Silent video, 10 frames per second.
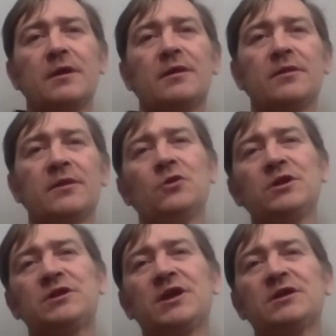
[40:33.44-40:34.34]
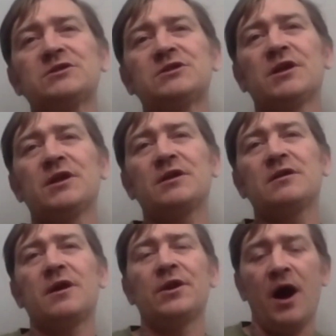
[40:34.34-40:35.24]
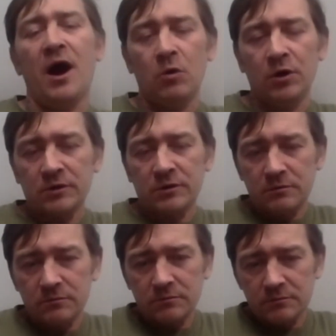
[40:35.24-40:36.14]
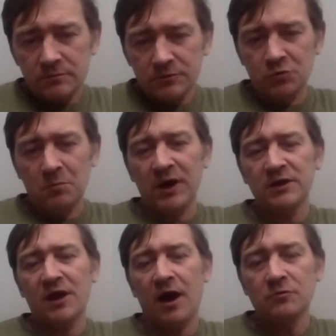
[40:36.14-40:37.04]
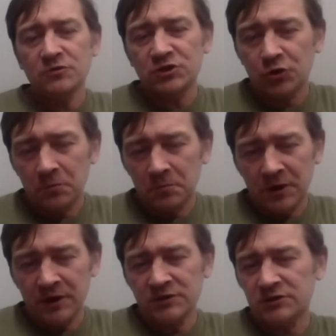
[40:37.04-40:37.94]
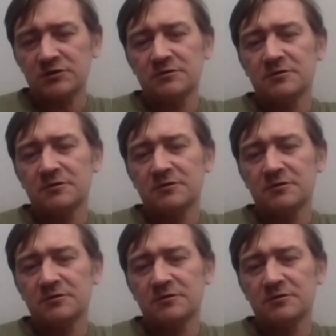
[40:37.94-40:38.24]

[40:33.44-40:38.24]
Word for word: that only takes you like an hour to my town, Stromness.